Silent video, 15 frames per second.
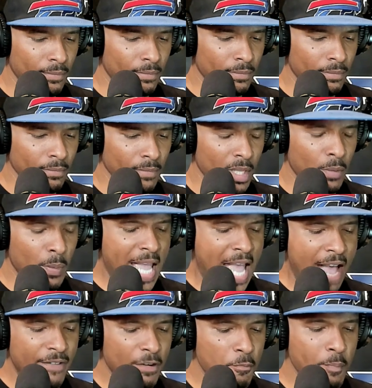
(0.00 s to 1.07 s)
And then we
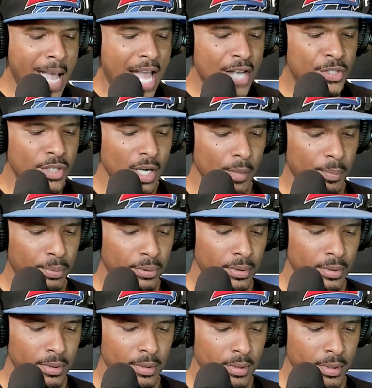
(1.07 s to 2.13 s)
have a matchup,
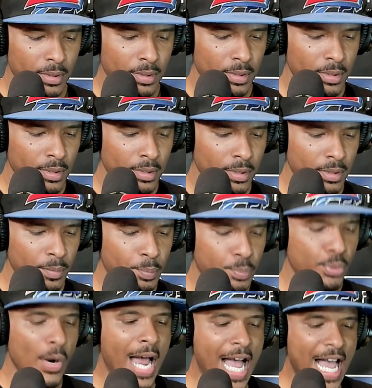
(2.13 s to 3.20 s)

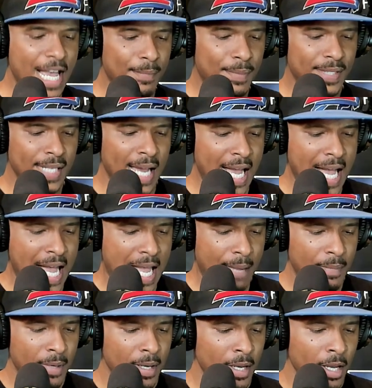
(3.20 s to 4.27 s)
prime
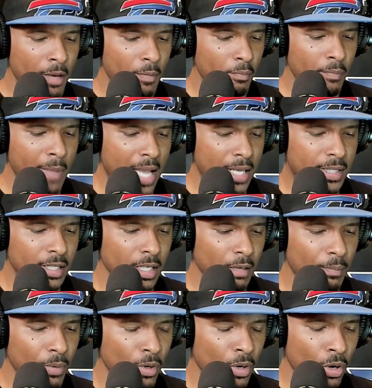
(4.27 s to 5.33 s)
time matchup,
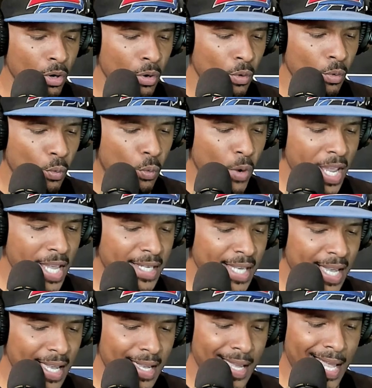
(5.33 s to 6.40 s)
week
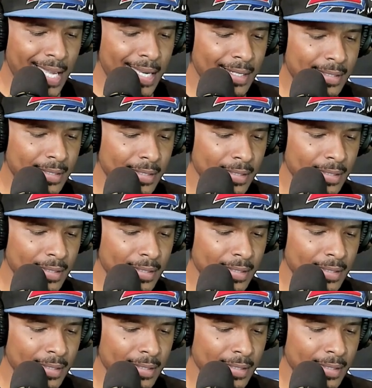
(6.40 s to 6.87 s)
8,